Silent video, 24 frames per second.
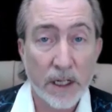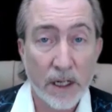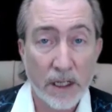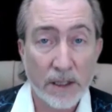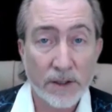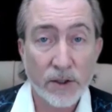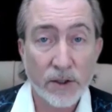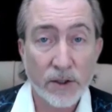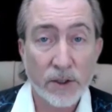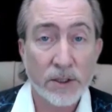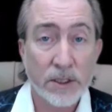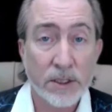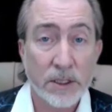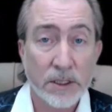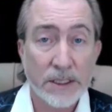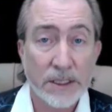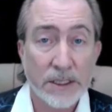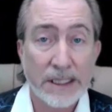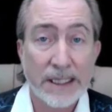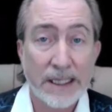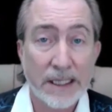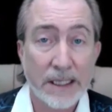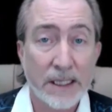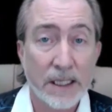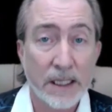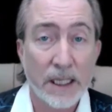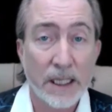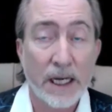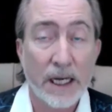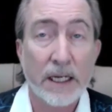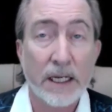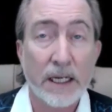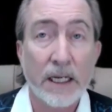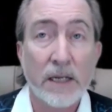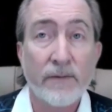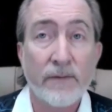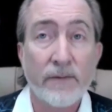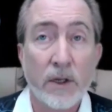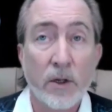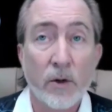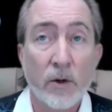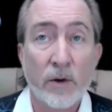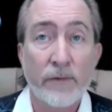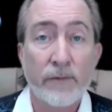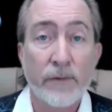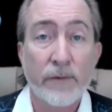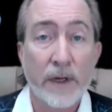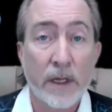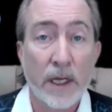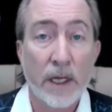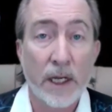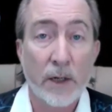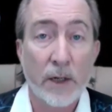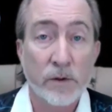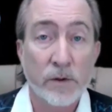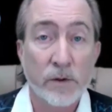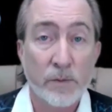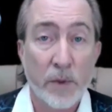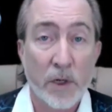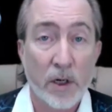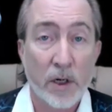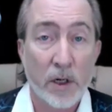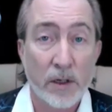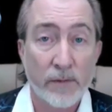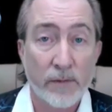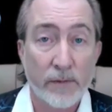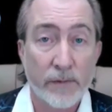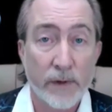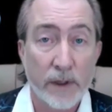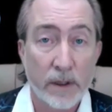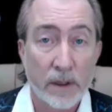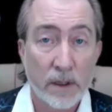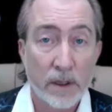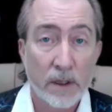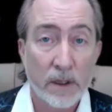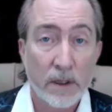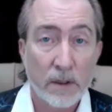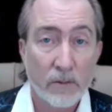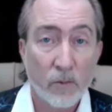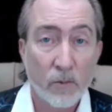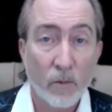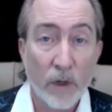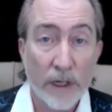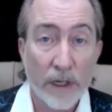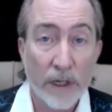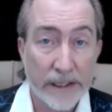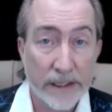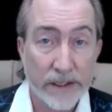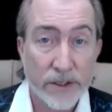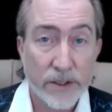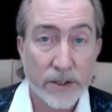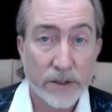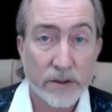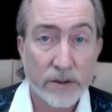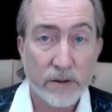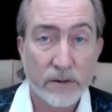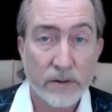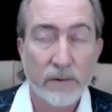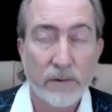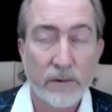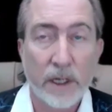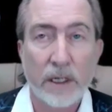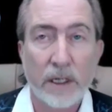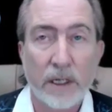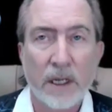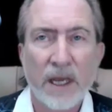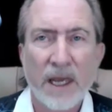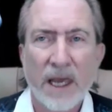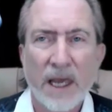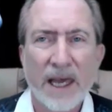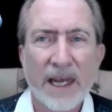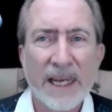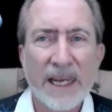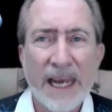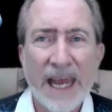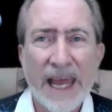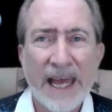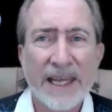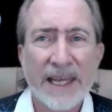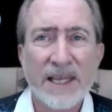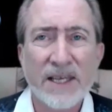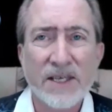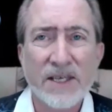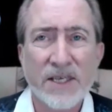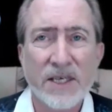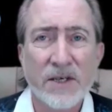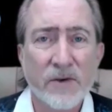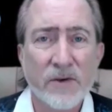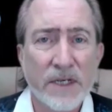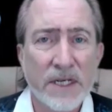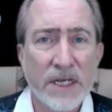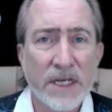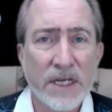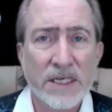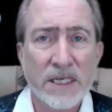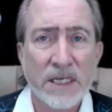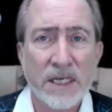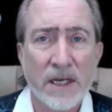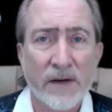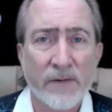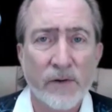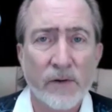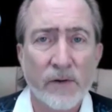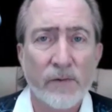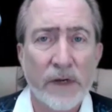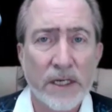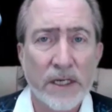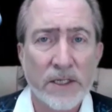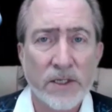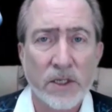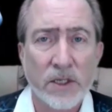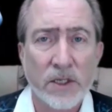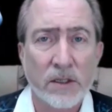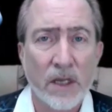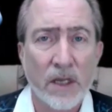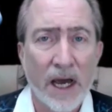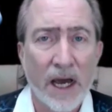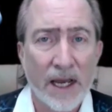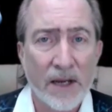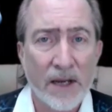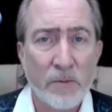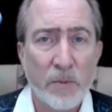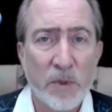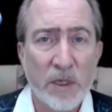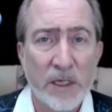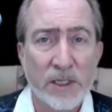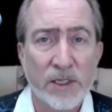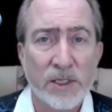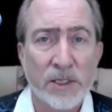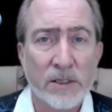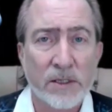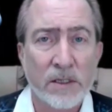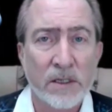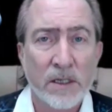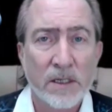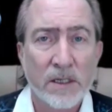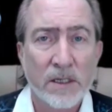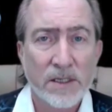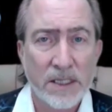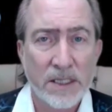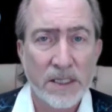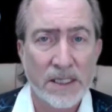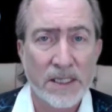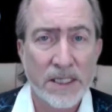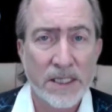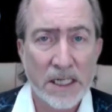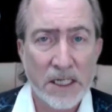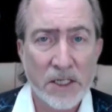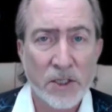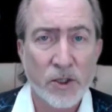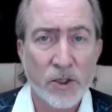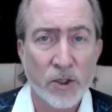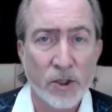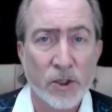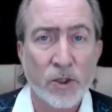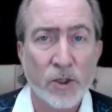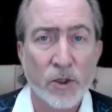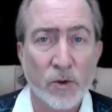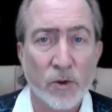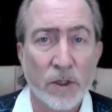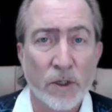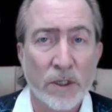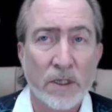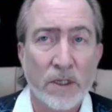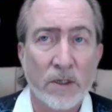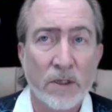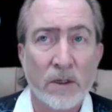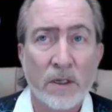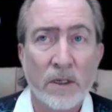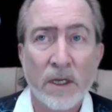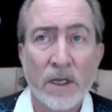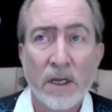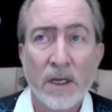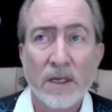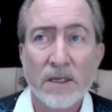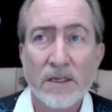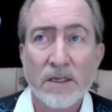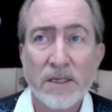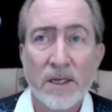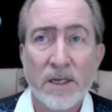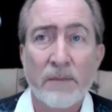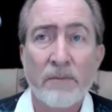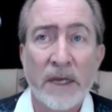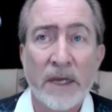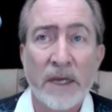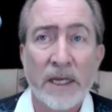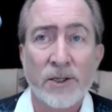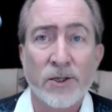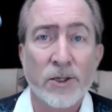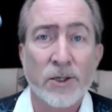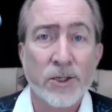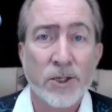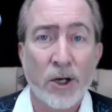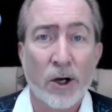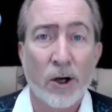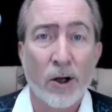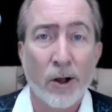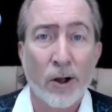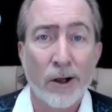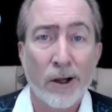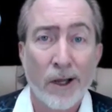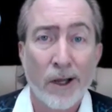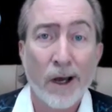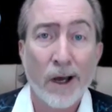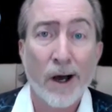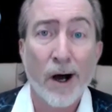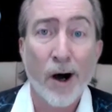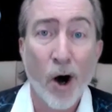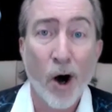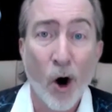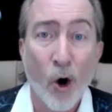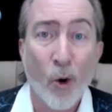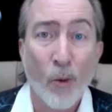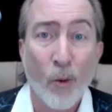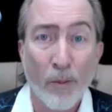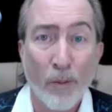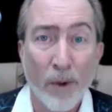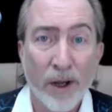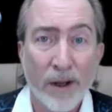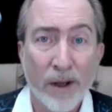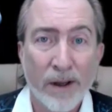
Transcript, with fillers: consciousness in the light, even though it felt like it was part of a uh, oneness, right? And it had this iridescent, effervescent, high-pitched sensation to it that some may just call home,